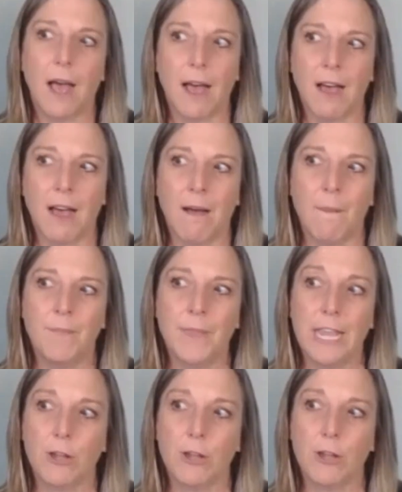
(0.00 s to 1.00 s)
Um,
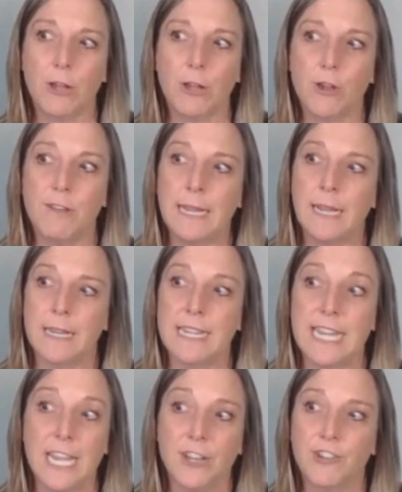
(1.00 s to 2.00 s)
it, it, could
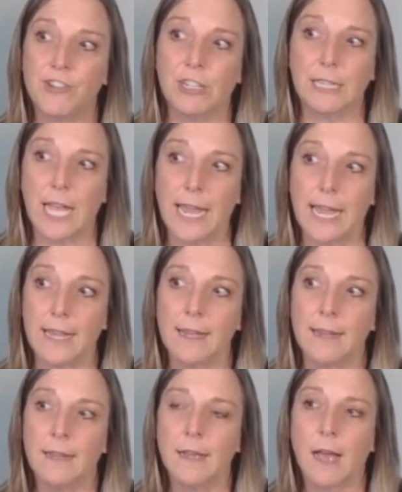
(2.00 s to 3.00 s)
be a niche
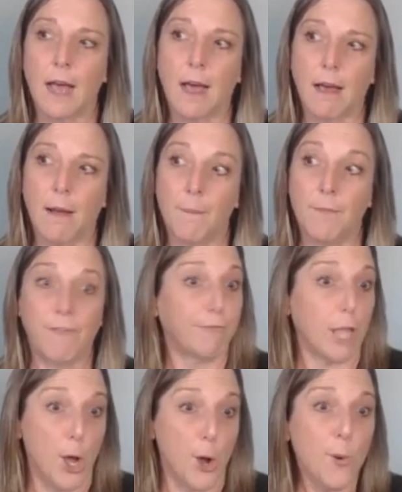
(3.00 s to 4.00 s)
like um,
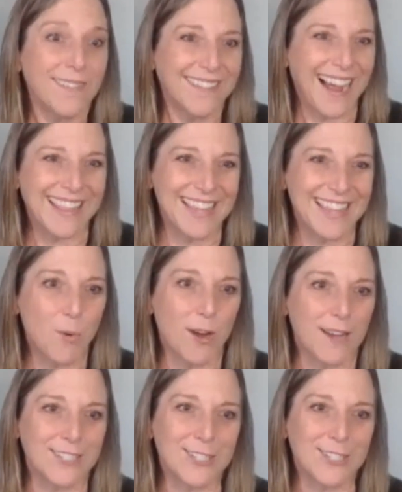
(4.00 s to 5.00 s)
flow. I think we're
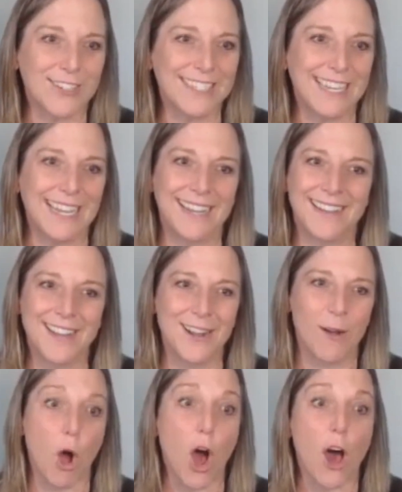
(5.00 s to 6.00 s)
going to start seeing, you
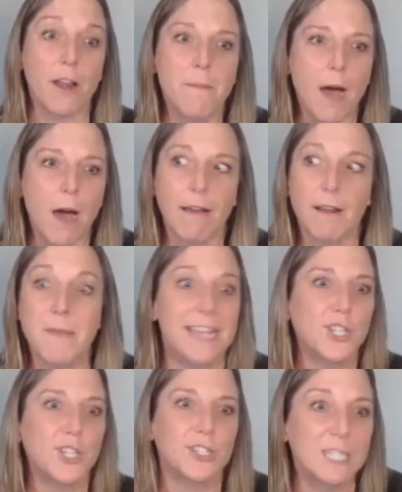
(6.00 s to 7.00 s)
know, autom-
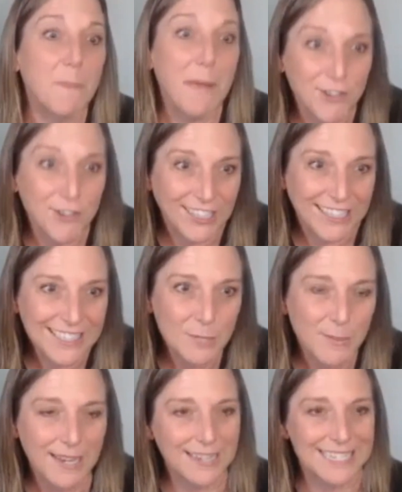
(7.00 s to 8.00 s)
automation
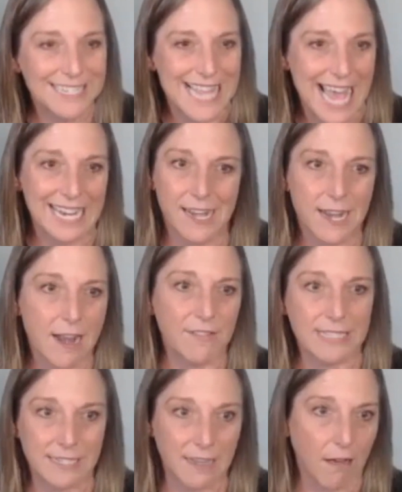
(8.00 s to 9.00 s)
specialists because that in and of
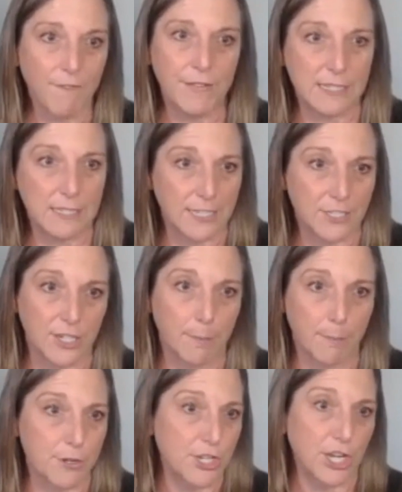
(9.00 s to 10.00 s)
mm-hmm. itself uh-huh. is such a
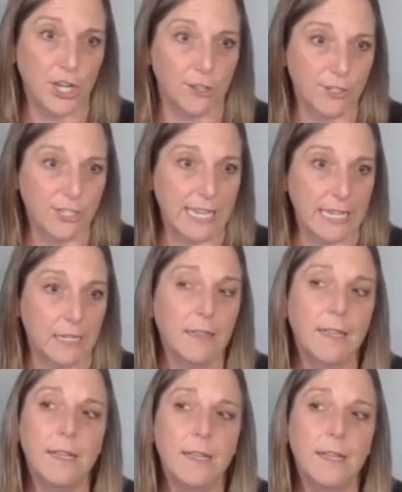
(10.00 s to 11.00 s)
particular
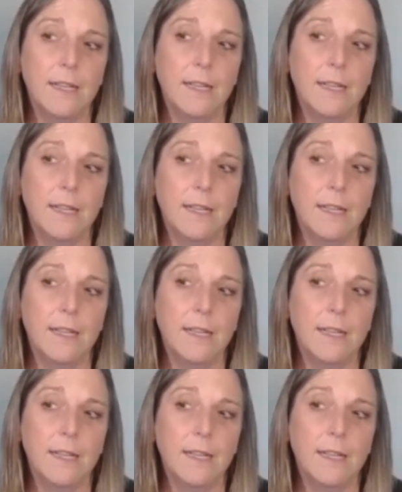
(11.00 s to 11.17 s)
skill.